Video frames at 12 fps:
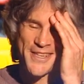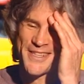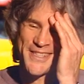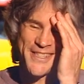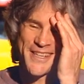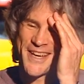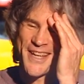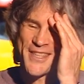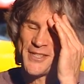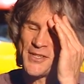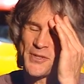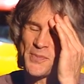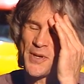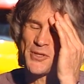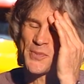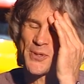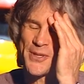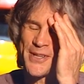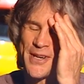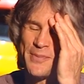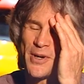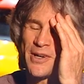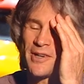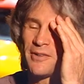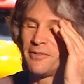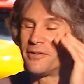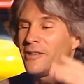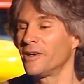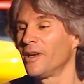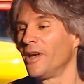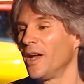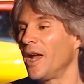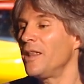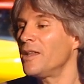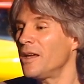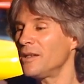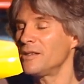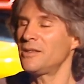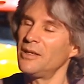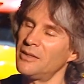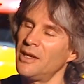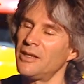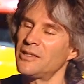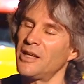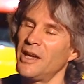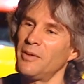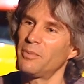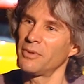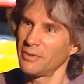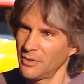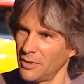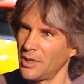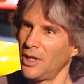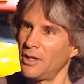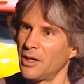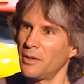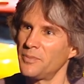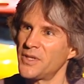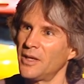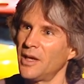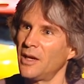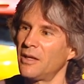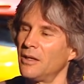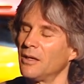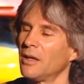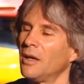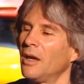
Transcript: this, this is much more than I bargained for. And then you see it take shape, and it comes together.